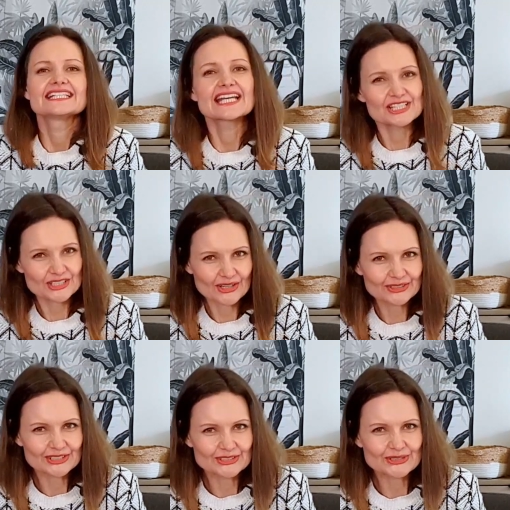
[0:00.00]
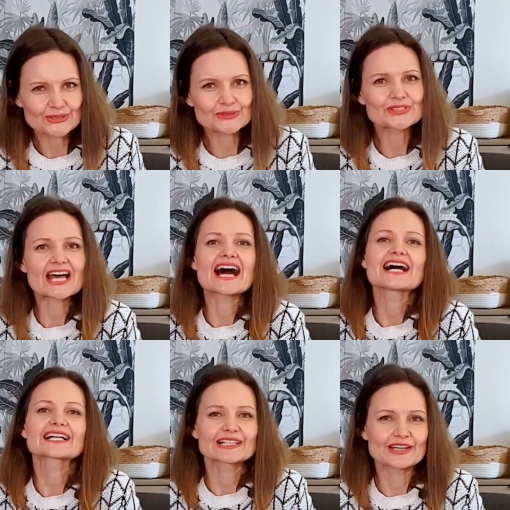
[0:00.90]
Yes, Goldendoodles
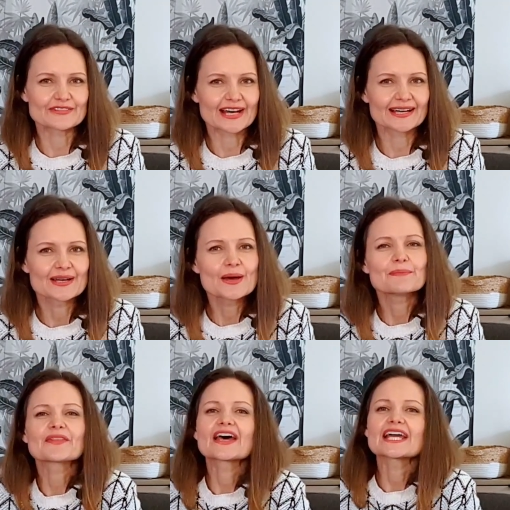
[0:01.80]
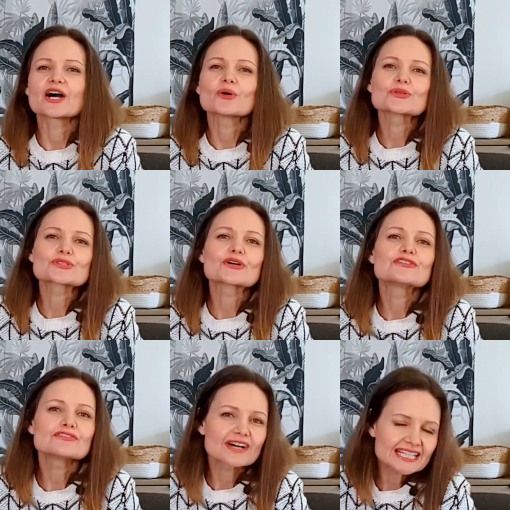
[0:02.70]
are clever, but they are also
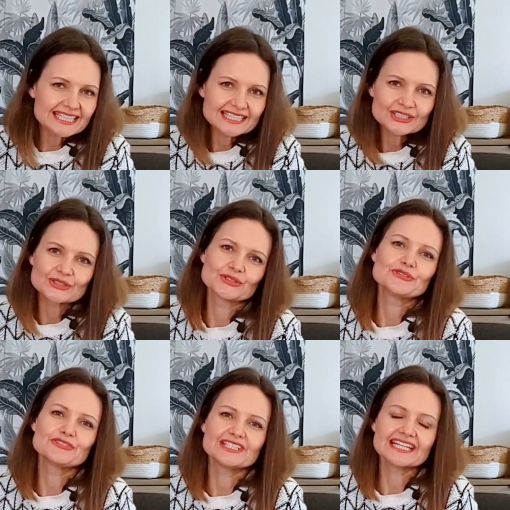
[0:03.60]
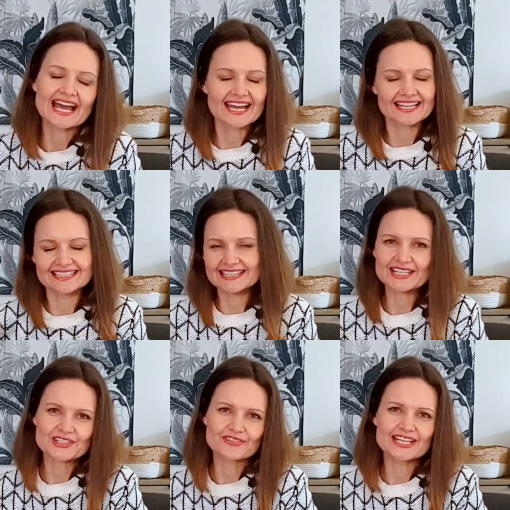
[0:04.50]
funny, goofy, and let's